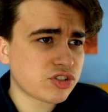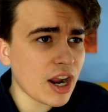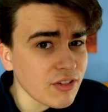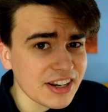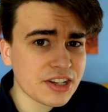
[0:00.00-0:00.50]

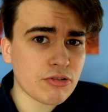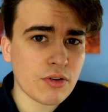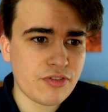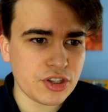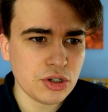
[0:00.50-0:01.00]
tried writing a
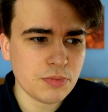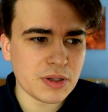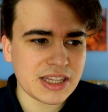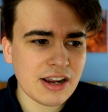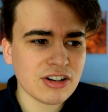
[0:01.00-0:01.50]
review,
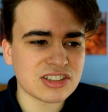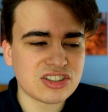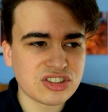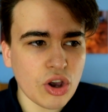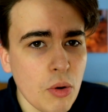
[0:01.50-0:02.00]
but there are
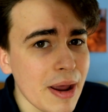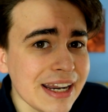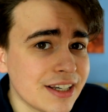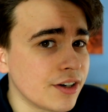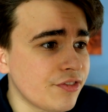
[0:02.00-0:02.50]
so
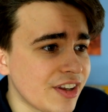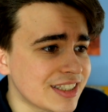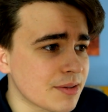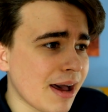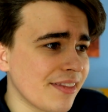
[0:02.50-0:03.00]
many good
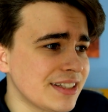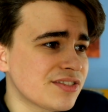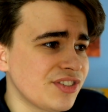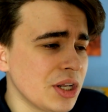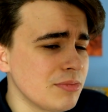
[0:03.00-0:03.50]
things about this
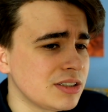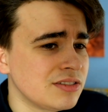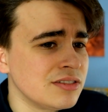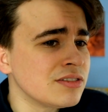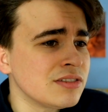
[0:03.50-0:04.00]
film,
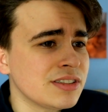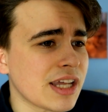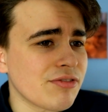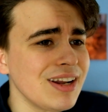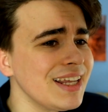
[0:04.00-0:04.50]
and
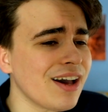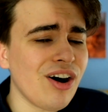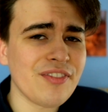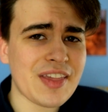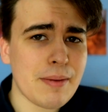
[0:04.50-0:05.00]
there really
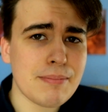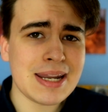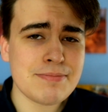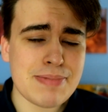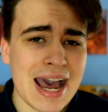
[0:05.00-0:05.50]
aren't that
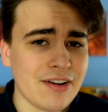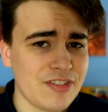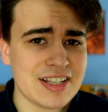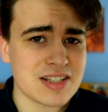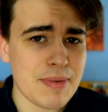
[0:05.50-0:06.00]
many bad things